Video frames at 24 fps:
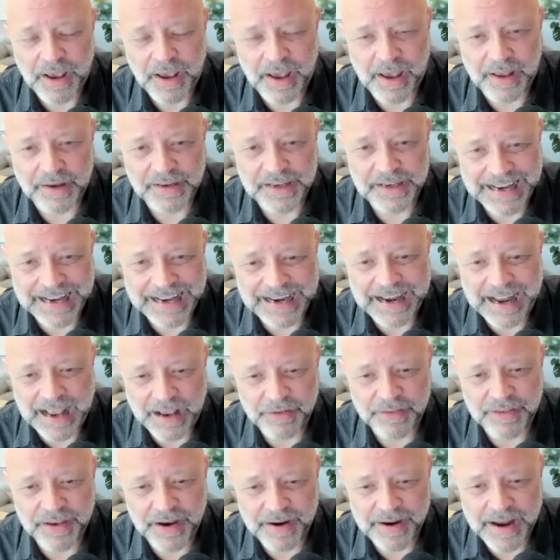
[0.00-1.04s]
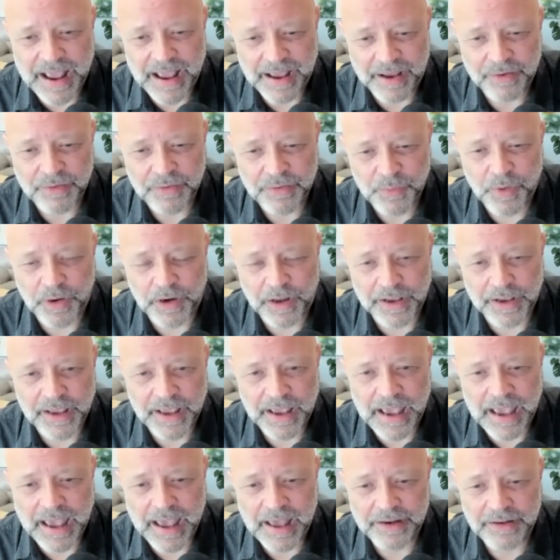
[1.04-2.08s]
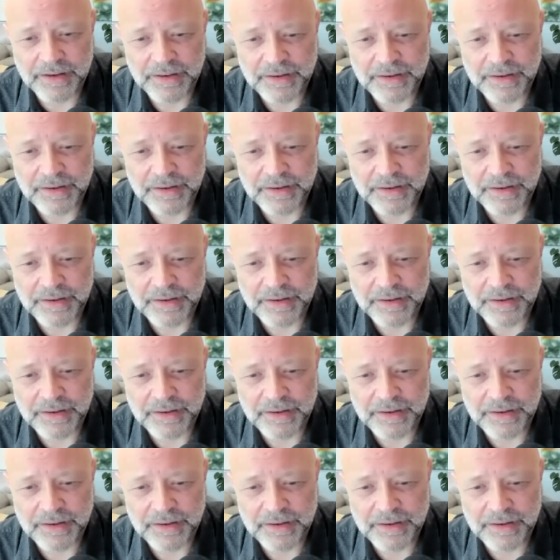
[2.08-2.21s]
and get it out there now while I can.